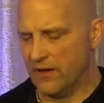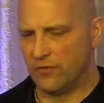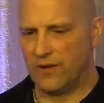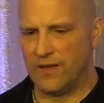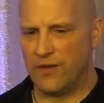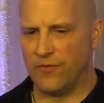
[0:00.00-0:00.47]

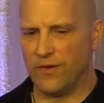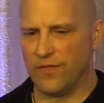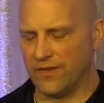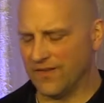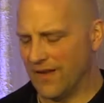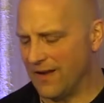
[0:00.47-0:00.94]
Really, for
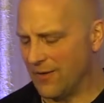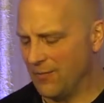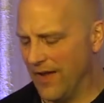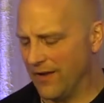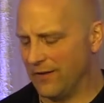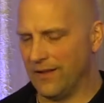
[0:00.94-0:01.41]
the
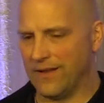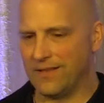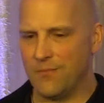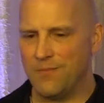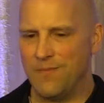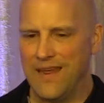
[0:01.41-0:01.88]
second panel, like
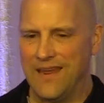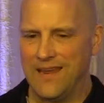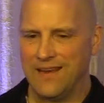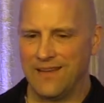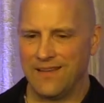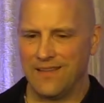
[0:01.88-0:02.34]
the
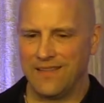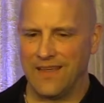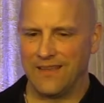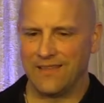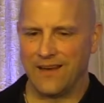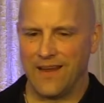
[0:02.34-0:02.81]
main
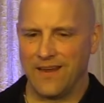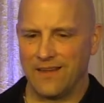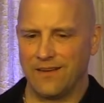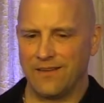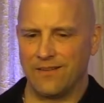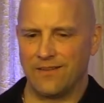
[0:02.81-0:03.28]
thing that I
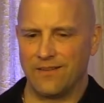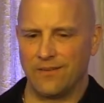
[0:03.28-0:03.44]
can